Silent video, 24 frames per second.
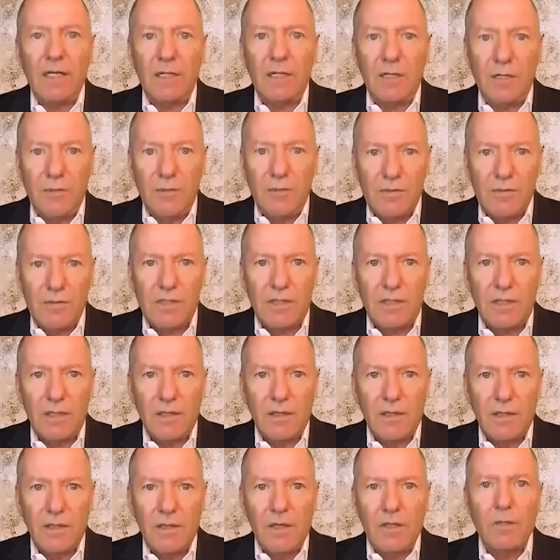use it
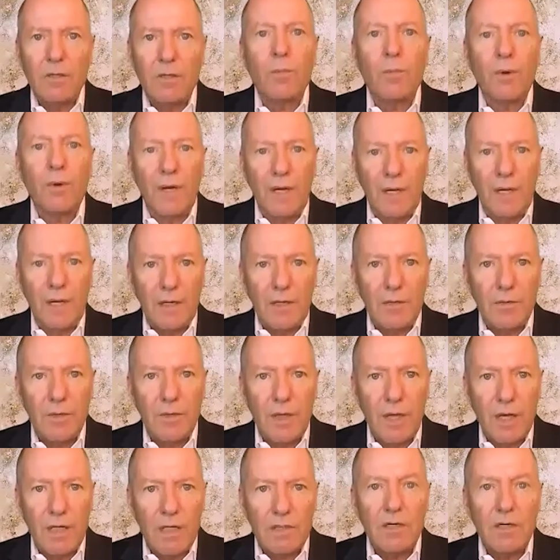to bring
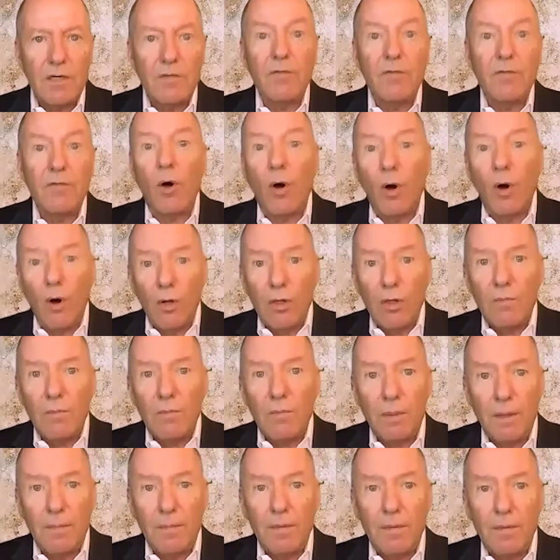education for all the
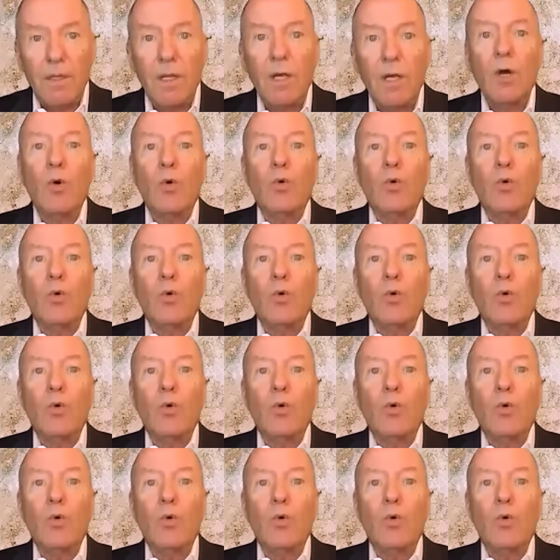people